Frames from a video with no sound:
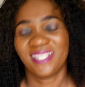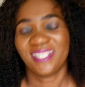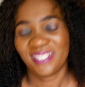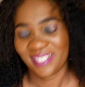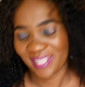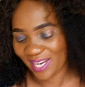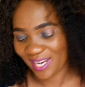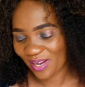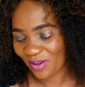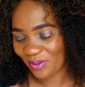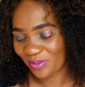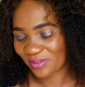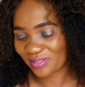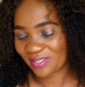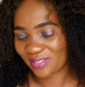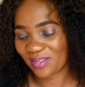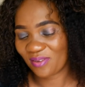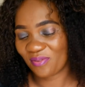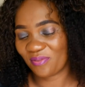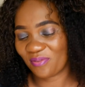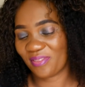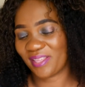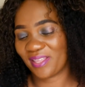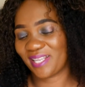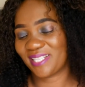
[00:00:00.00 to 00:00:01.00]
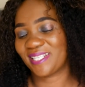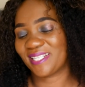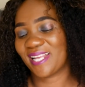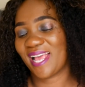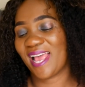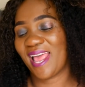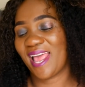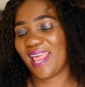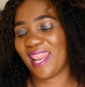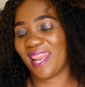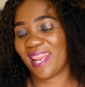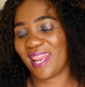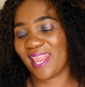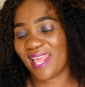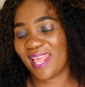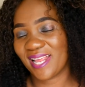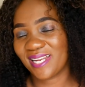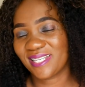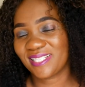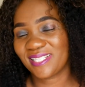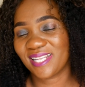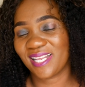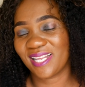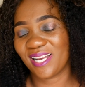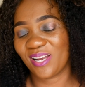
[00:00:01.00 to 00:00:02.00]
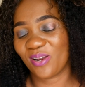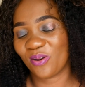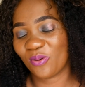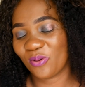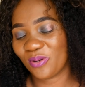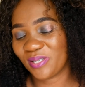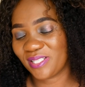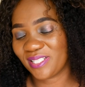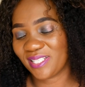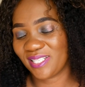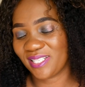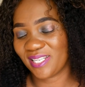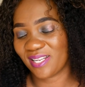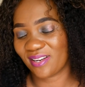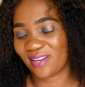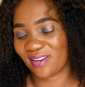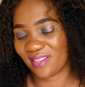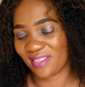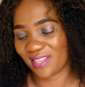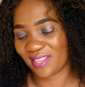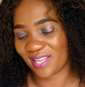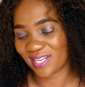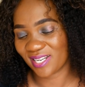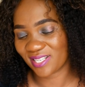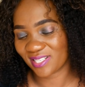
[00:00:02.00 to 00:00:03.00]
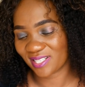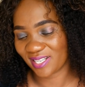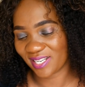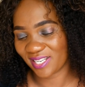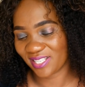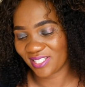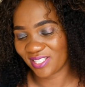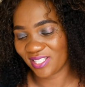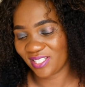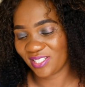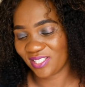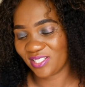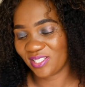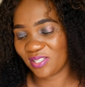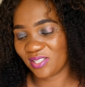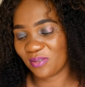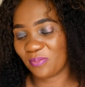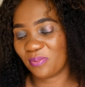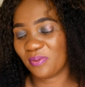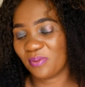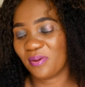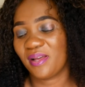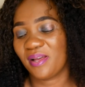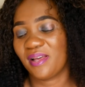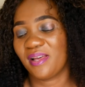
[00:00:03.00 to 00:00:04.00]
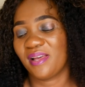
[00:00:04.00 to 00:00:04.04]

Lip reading: Tell yourself that I learned a lot in that relationship